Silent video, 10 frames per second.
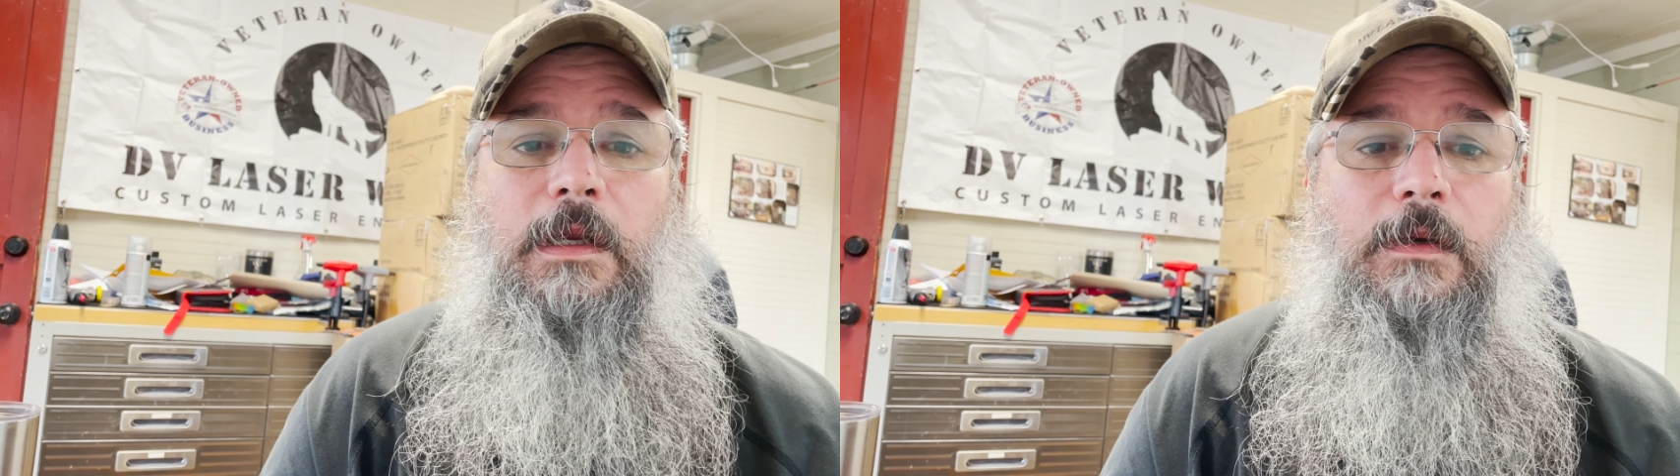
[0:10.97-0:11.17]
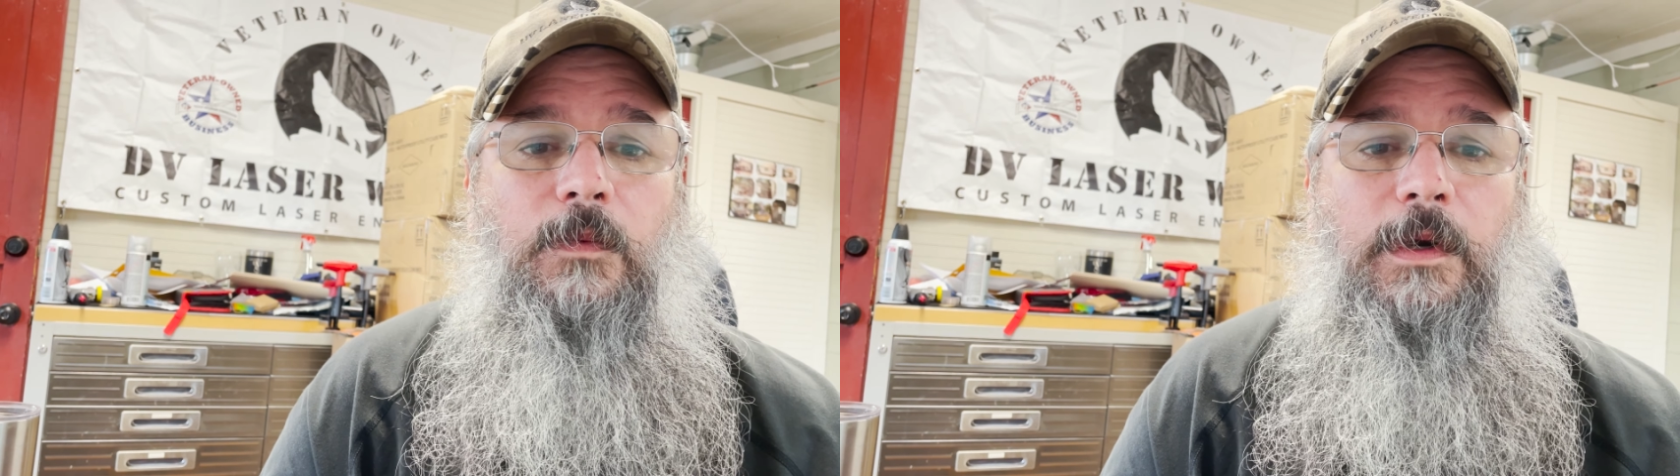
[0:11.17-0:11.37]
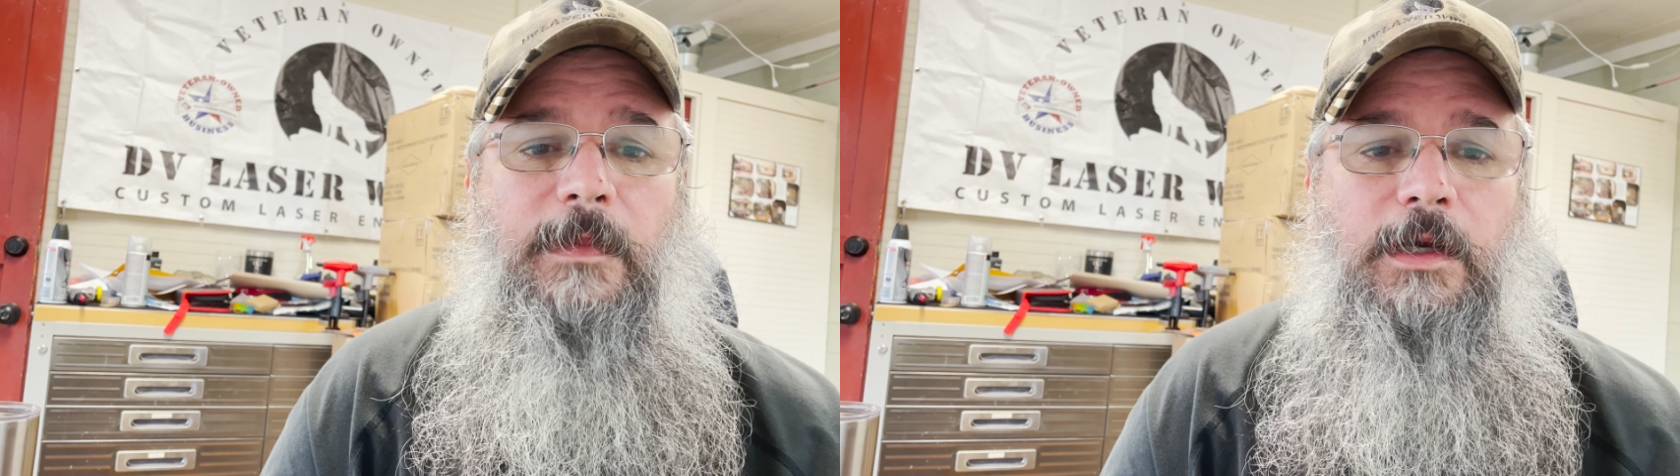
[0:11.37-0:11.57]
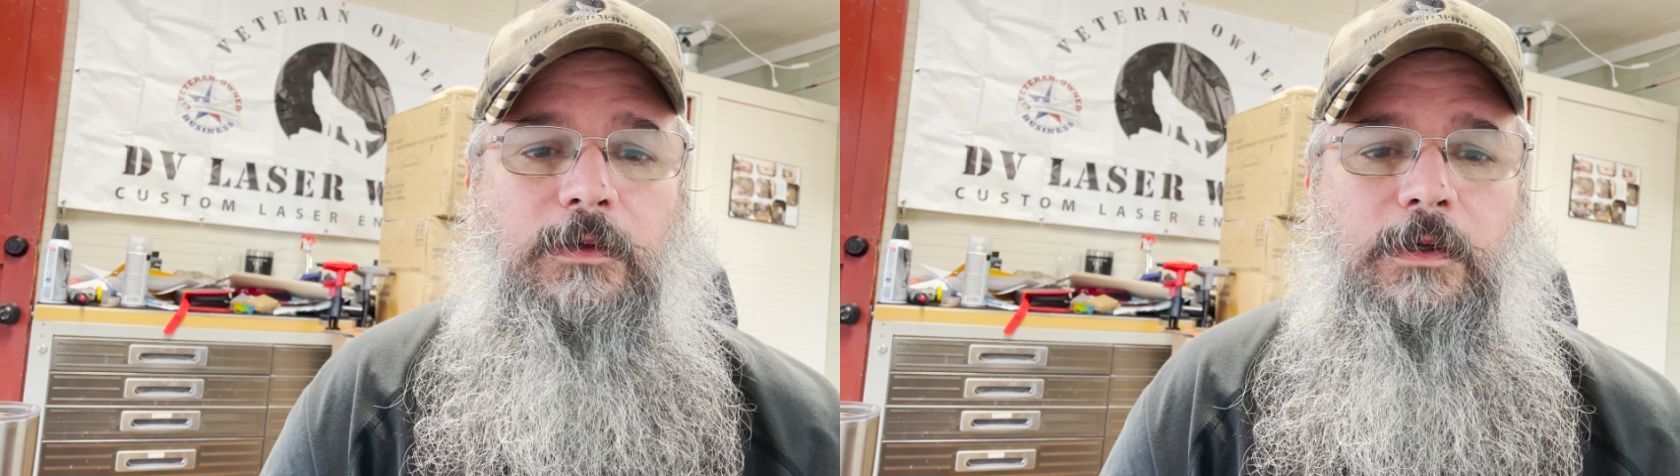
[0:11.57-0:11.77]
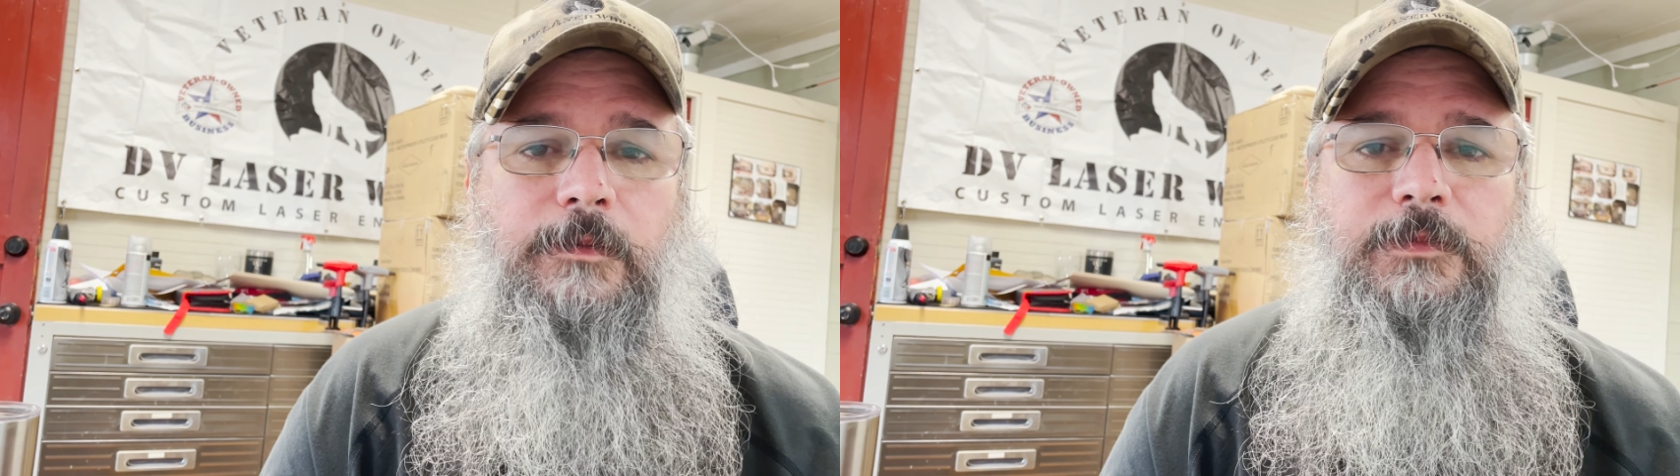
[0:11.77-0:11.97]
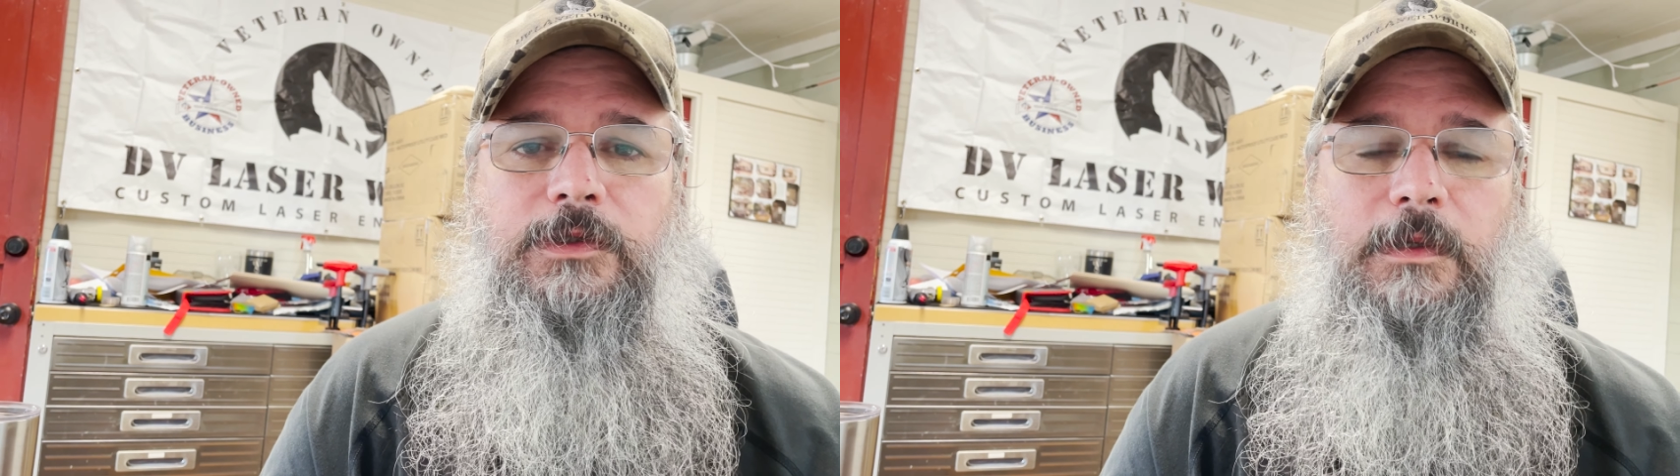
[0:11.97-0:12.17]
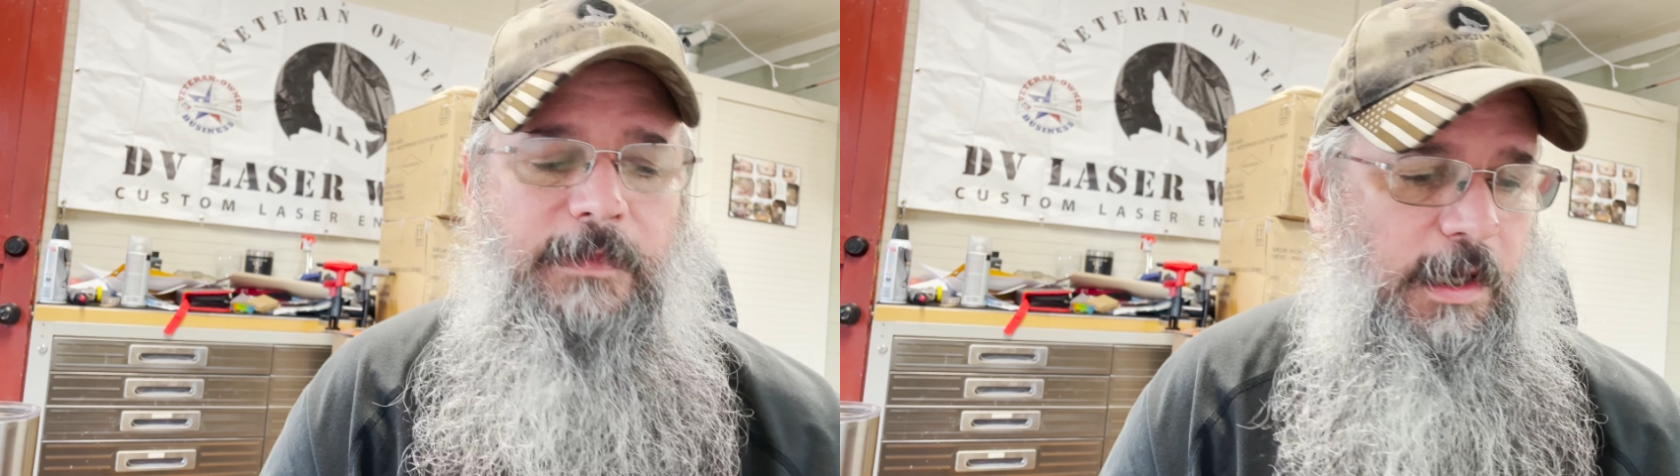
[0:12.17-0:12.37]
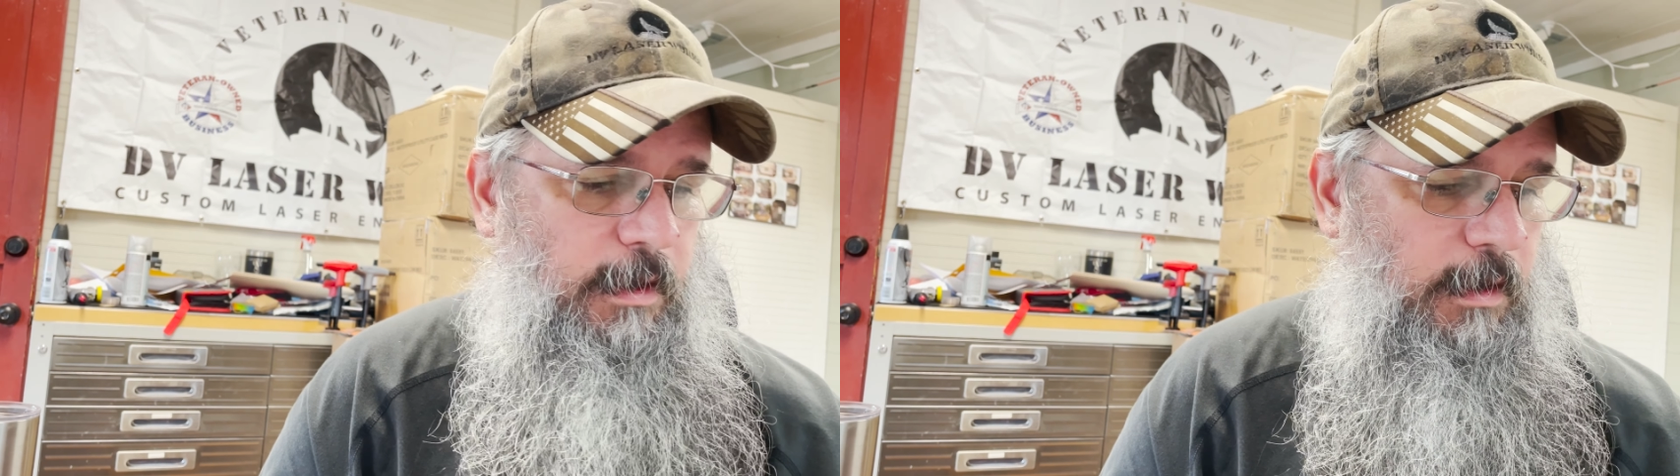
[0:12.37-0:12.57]
in one of my groups
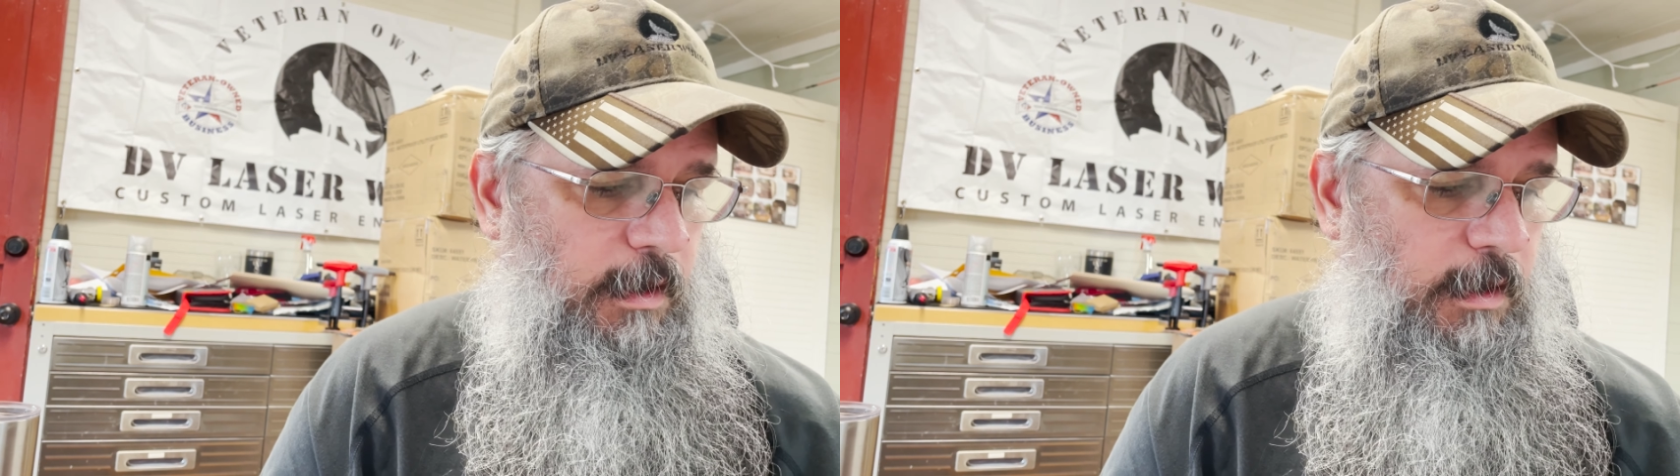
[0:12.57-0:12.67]
about